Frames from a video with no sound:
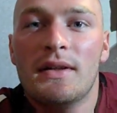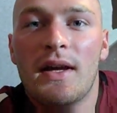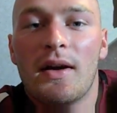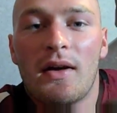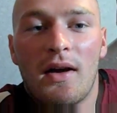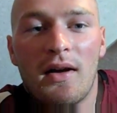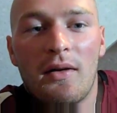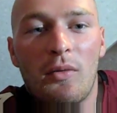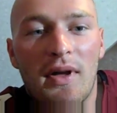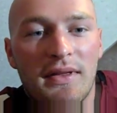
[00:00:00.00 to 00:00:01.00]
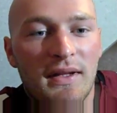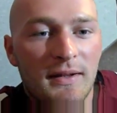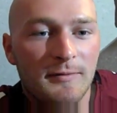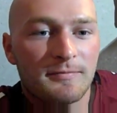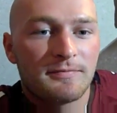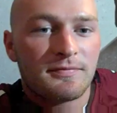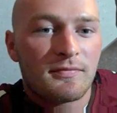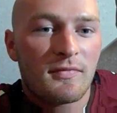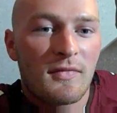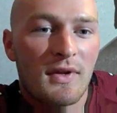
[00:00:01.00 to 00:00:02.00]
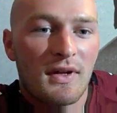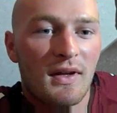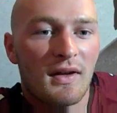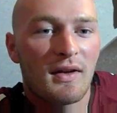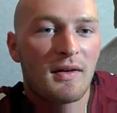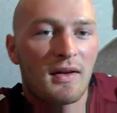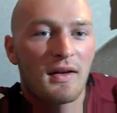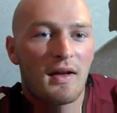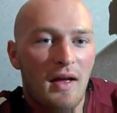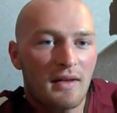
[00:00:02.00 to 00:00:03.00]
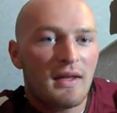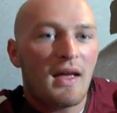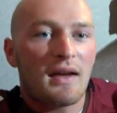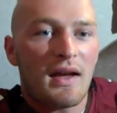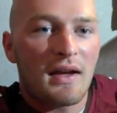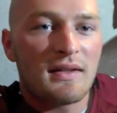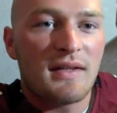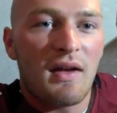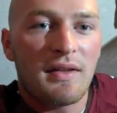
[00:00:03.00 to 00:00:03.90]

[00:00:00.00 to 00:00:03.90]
Yeah, I think, I can tell.